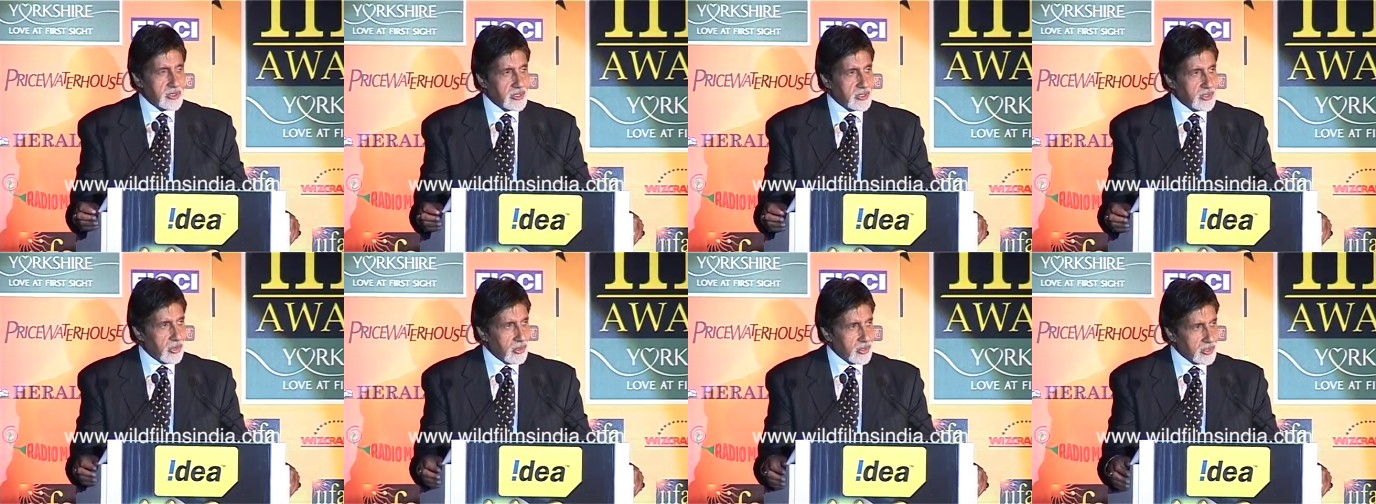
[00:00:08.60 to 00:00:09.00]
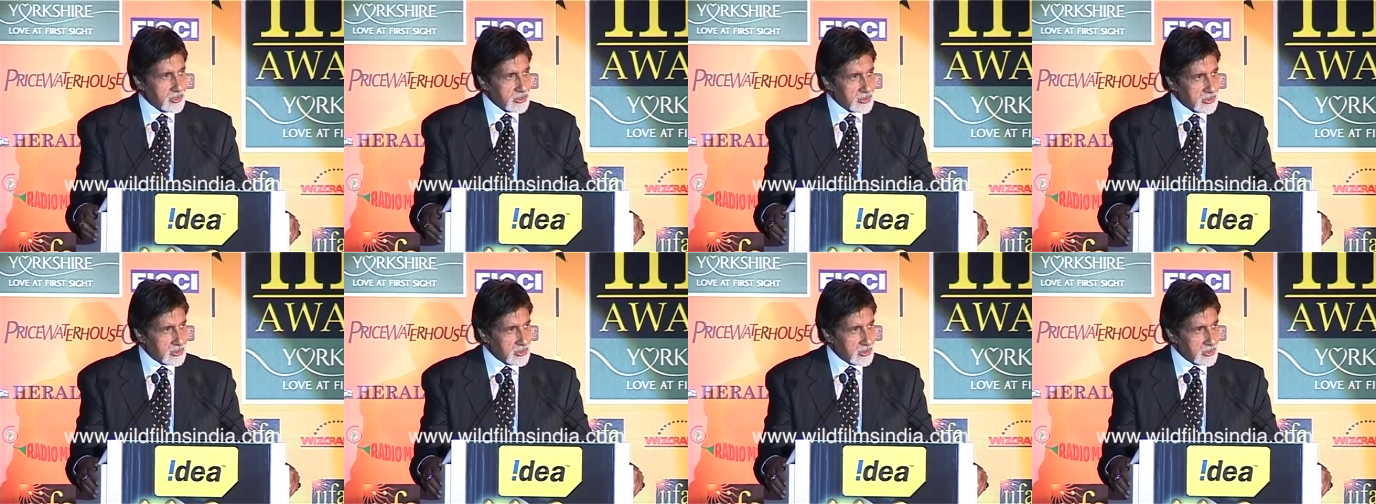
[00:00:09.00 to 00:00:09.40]
very
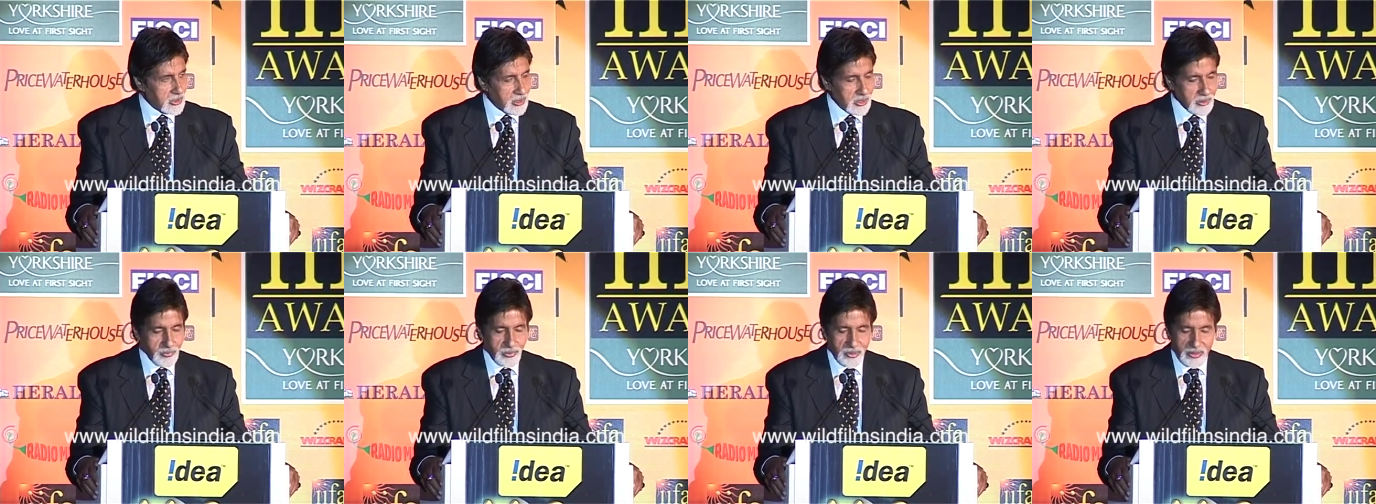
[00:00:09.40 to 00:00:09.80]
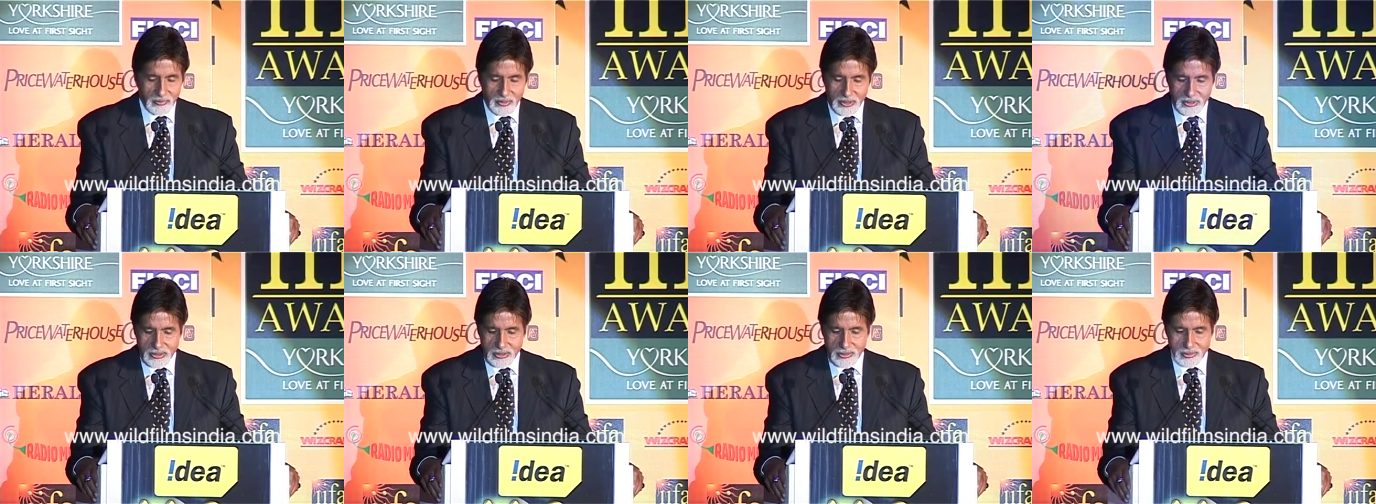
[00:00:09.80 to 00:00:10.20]
honored and
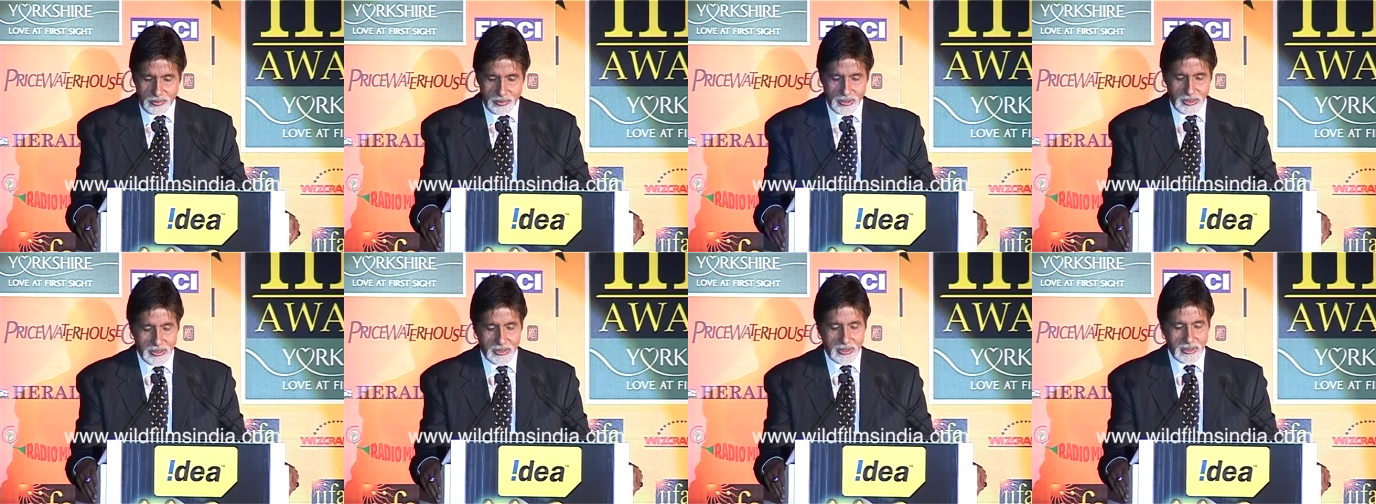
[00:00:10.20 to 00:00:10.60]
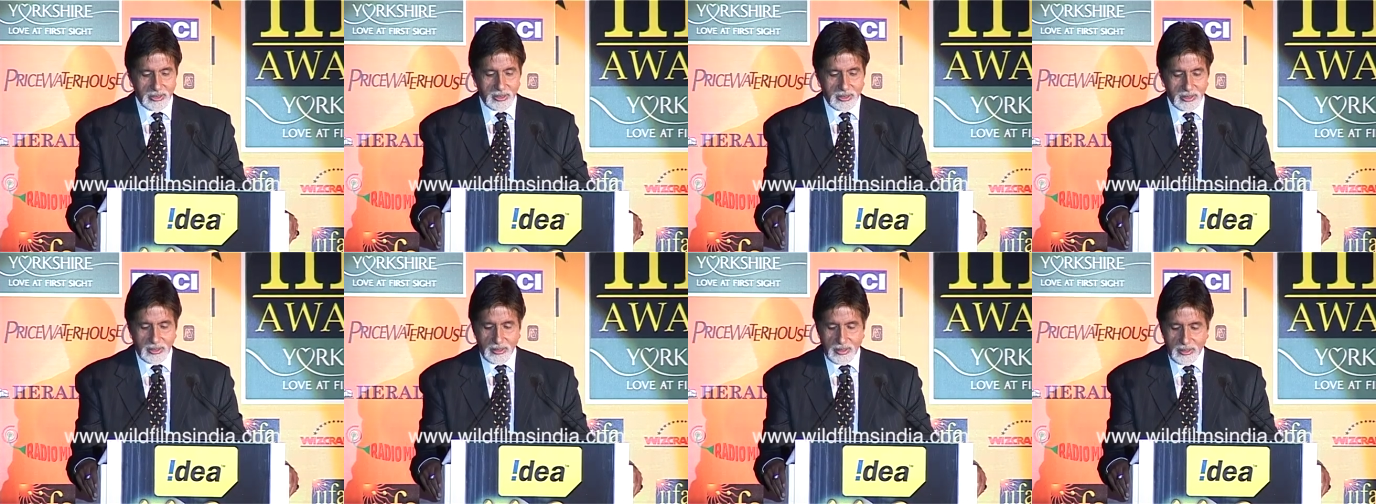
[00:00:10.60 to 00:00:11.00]
privileged to be
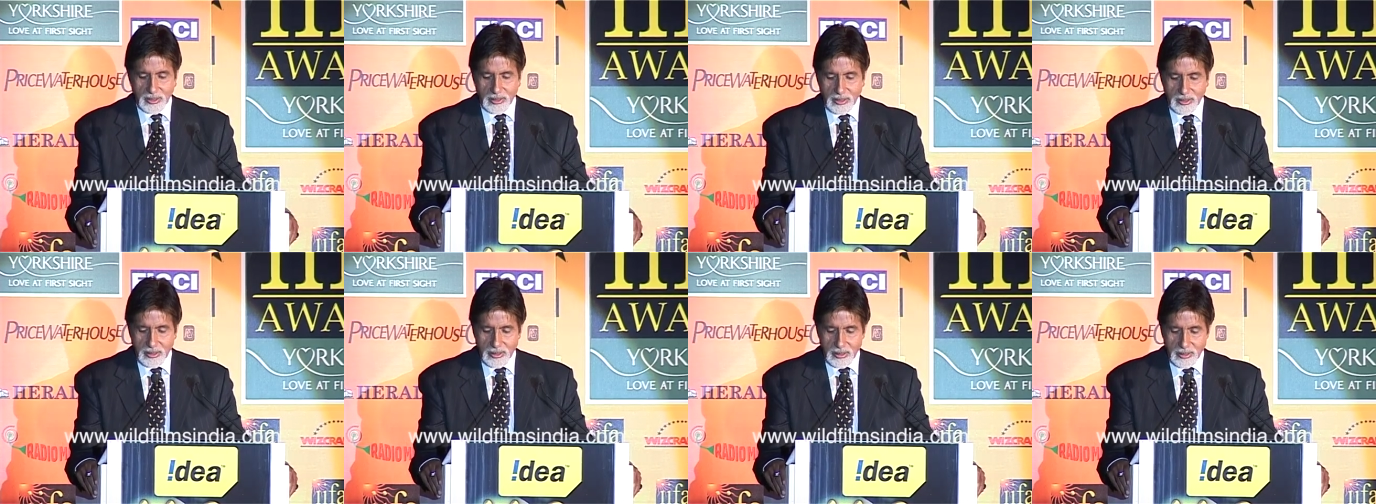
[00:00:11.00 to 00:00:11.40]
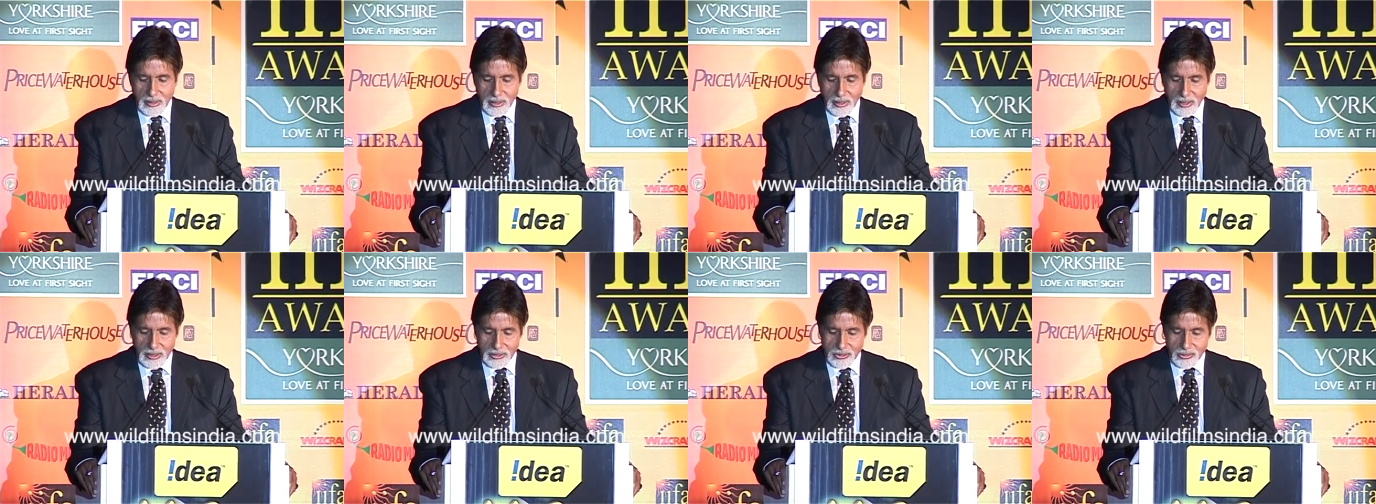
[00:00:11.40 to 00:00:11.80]

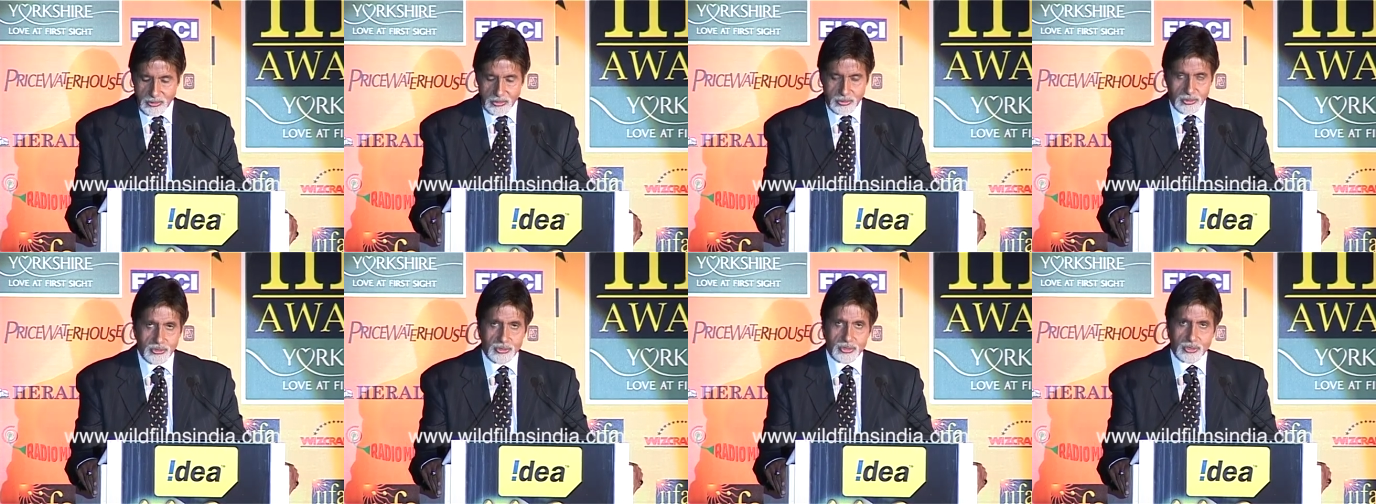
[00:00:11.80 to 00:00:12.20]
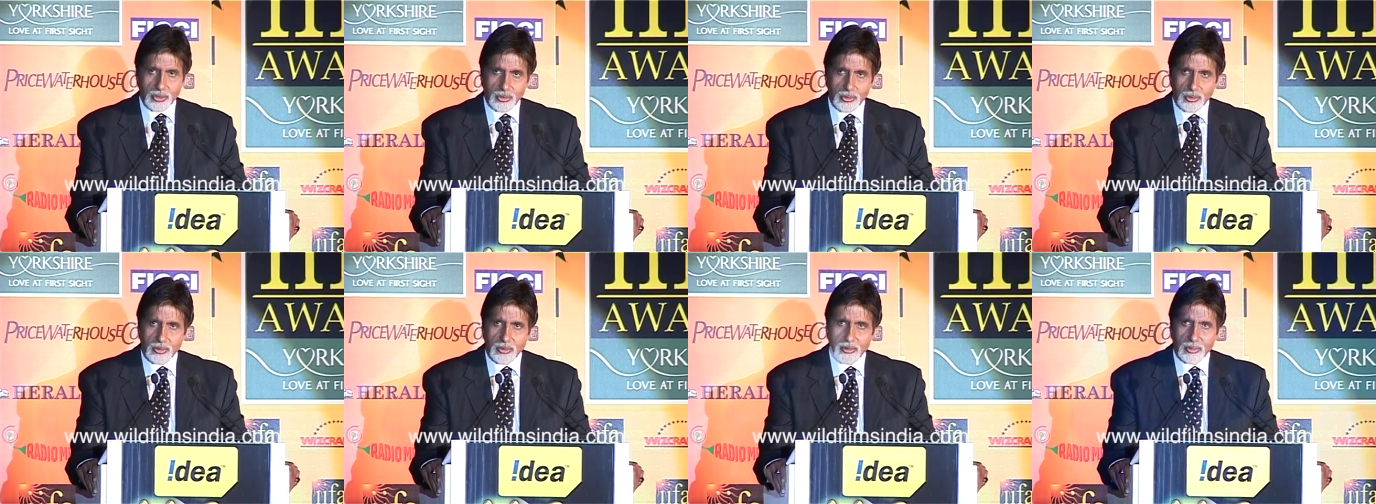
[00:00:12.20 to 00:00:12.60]
asked to do
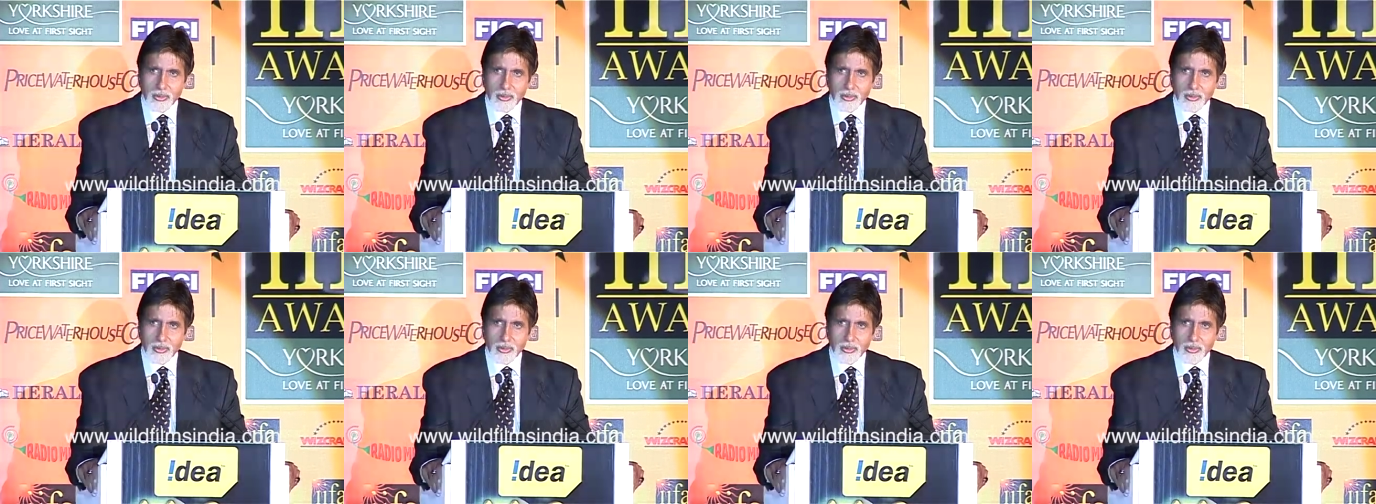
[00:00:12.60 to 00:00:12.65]
so